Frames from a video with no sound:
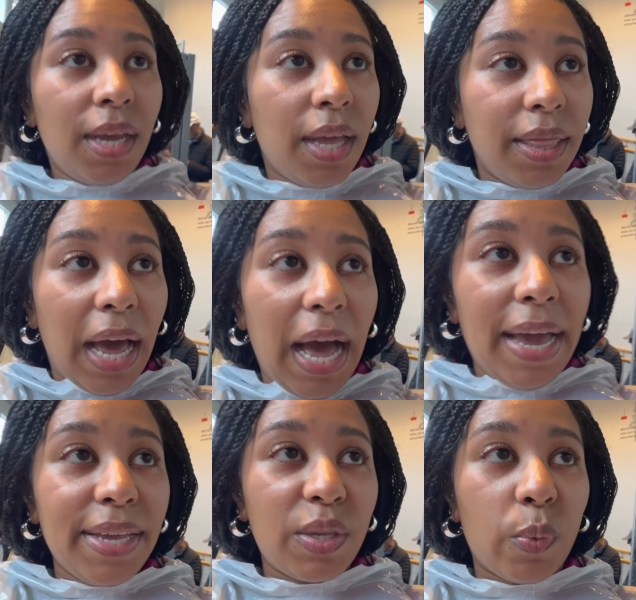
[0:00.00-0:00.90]
the
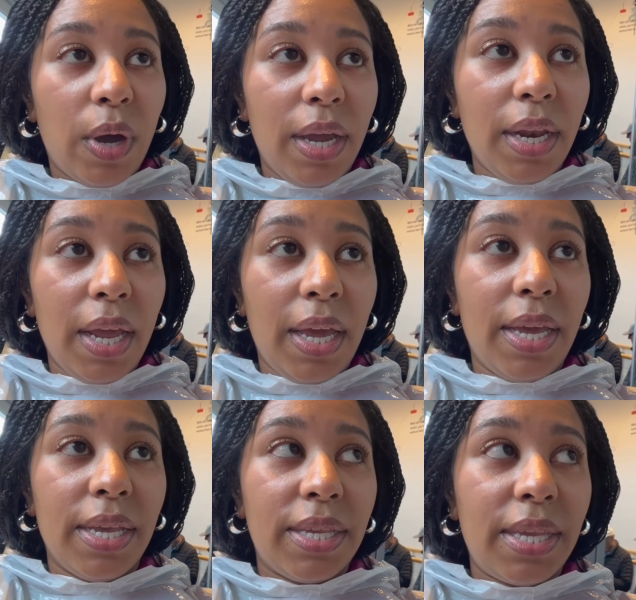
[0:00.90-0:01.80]
highest one
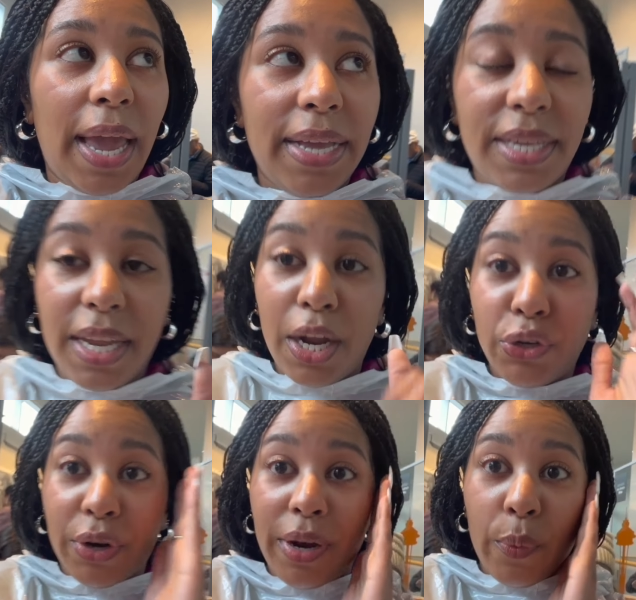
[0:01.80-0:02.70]
is
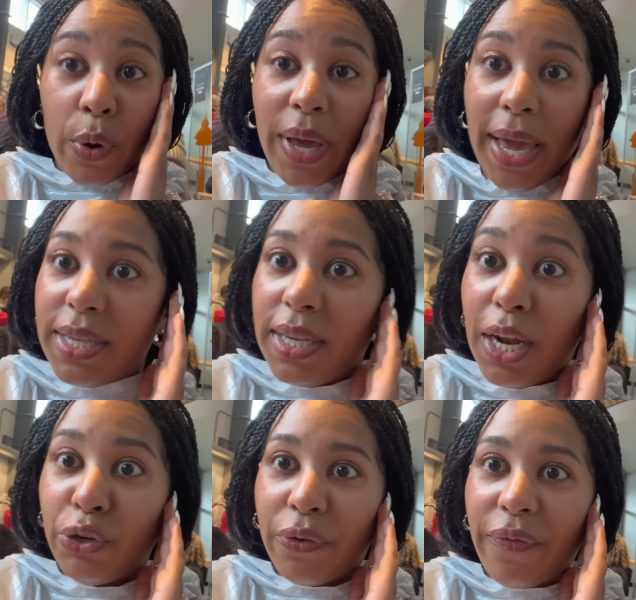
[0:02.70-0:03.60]
1,800. We're going
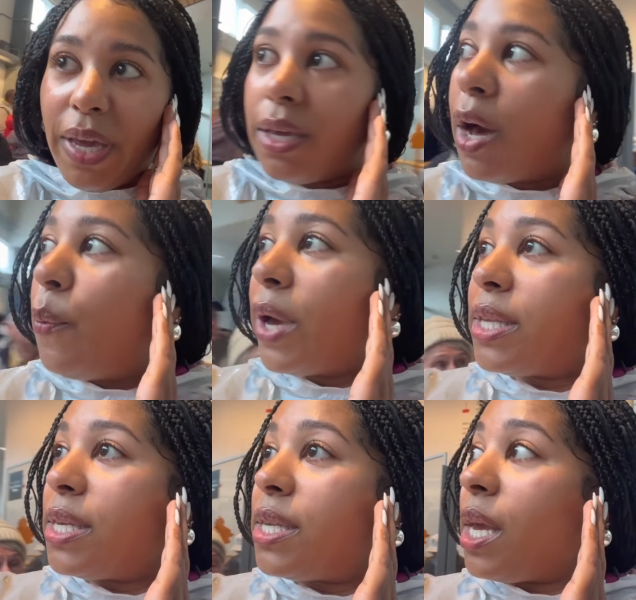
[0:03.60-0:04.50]
1,800 feet. Y'all will get to
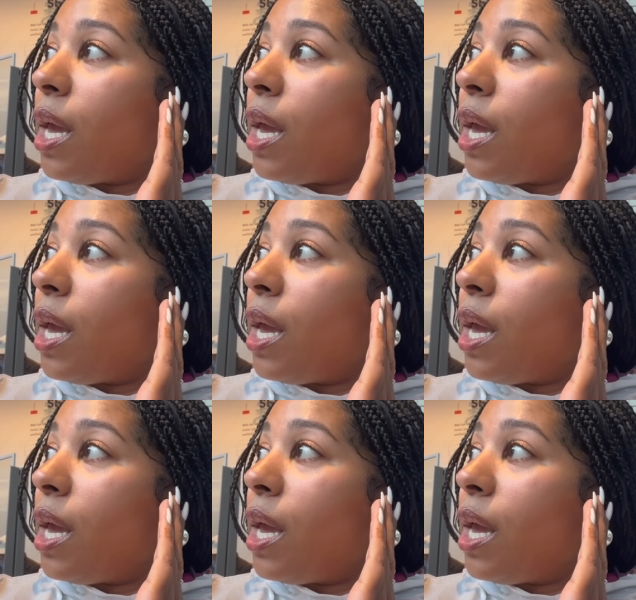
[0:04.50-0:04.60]
see